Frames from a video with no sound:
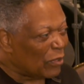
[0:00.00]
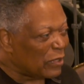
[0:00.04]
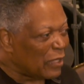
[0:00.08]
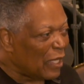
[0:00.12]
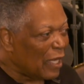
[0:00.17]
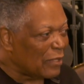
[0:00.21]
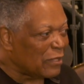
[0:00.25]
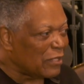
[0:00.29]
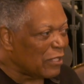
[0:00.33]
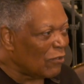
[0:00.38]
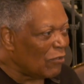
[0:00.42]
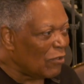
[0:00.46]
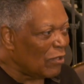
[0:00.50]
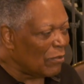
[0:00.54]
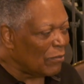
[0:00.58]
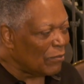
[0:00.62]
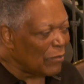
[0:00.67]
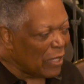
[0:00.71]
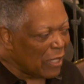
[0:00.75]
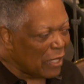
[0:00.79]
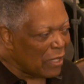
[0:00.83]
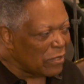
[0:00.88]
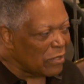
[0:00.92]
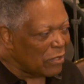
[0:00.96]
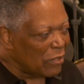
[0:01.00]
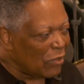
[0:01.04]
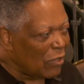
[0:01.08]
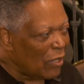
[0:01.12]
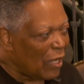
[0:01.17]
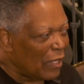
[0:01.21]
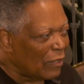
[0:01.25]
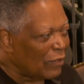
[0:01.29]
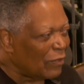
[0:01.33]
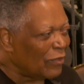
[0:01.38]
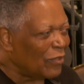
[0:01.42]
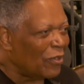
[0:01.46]
that, I said, well, man, you know,
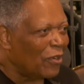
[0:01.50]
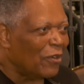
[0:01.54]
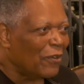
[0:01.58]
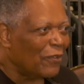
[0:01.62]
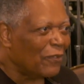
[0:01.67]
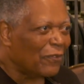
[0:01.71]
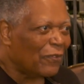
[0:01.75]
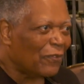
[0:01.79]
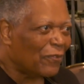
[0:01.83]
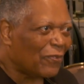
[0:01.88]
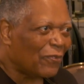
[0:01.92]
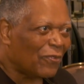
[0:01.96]
I don't know